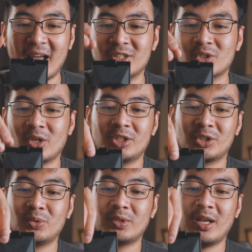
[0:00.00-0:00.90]
enjoy
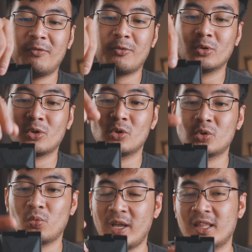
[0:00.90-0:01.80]
shooting
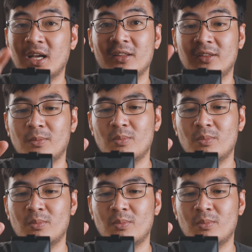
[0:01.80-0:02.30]
photos with the